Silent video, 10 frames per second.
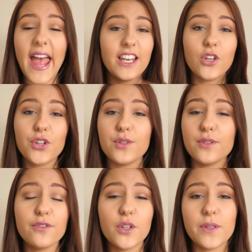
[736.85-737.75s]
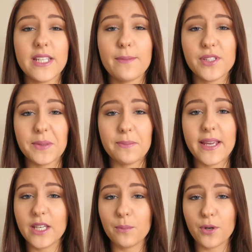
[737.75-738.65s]
any other review and demos of
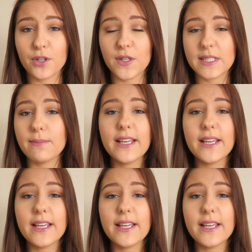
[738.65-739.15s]
makeup products,